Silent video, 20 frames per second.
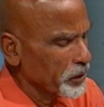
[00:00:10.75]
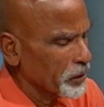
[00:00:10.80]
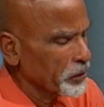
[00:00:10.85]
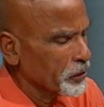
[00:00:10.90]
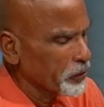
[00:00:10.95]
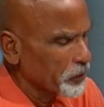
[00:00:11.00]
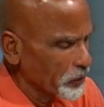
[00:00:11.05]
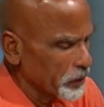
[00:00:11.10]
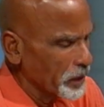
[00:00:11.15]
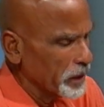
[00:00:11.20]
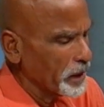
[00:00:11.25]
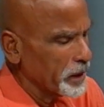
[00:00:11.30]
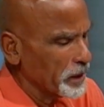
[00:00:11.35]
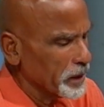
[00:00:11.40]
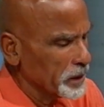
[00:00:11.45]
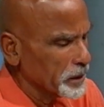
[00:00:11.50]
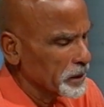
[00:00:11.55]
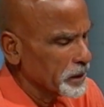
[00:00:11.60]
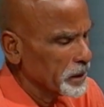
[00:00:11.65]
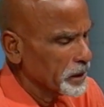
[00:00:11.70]
agree
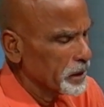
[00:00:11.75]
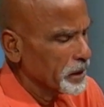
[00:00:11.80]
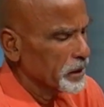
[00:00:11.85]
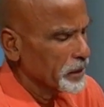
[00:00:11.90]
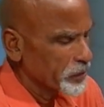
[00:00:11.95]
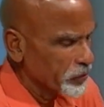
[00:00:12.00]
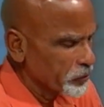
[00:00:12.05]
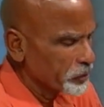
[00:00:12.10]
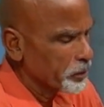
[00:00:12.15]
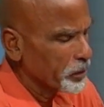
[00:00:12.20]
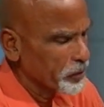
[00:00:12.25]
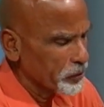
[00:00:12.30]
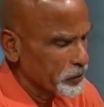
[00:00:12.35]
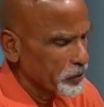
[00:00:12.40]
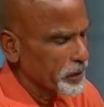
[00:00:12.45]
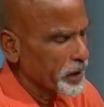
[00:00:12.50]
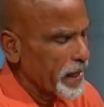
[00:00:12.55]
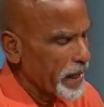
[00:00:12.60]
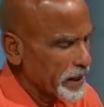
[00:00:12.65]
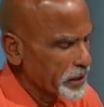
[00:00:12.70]
that this
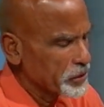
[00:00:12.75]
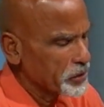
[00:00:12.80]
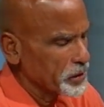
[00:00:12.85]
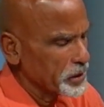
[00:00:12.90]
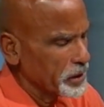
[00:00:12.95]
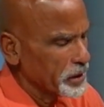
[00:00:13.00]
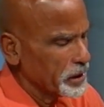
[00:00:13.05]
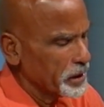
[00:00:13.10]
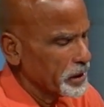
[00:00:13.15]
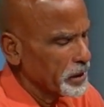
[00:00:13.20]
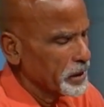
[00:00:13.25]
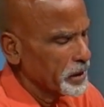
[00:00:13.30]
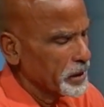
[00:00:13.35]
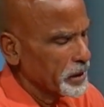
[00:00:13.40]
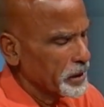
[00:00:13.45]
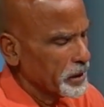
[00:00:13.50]
person actually